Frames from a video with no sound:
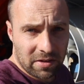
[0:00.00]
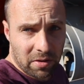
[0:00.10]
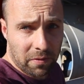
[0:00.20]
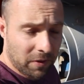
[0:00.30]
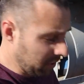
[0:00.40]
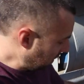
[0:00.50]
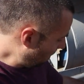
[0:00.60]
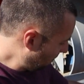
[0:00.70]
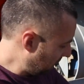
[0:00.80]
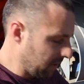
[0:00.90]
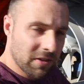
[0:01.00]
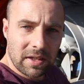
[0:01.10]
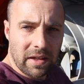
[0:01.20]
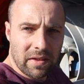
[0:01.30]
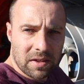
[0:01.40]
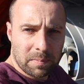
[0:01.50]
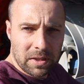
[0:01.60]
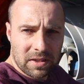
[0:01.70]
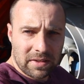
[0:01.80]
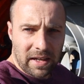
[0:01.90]
to do to finish it off is to get this
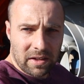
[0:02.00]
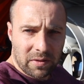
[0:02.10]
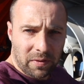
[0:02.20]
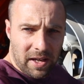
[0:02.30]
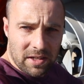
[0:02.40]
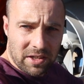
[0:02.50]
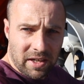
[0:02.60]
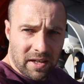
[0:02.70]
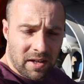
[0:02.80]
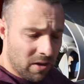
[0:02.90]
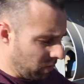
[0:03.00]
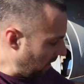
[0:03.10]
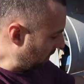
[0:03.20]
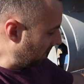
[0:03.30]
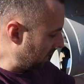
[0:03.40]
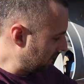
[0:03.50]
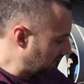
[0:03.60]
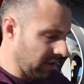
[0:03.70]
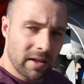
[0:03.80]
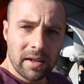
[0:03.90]
big stainless flange here welded
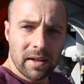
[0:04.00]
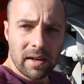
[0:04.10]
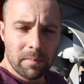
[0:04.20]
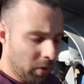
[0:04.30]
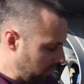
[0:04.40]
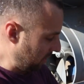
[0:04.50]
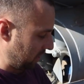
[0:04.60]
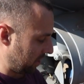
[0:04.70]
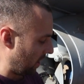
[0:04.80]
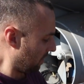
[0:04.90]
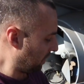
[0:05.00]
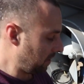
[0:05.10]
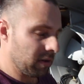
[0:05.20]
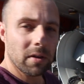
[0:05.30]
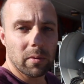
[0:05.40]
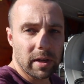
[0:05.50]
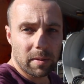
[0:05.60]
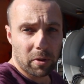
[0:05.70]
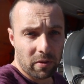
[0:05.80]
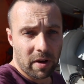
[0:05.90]
into the bottom of the shaft. We need
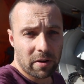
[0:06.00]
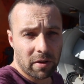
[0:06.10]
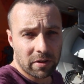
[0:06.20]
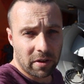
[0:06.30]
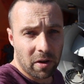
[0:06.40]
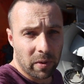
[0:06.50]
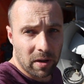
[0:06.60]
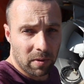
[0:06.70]
to put the rudder on to know where to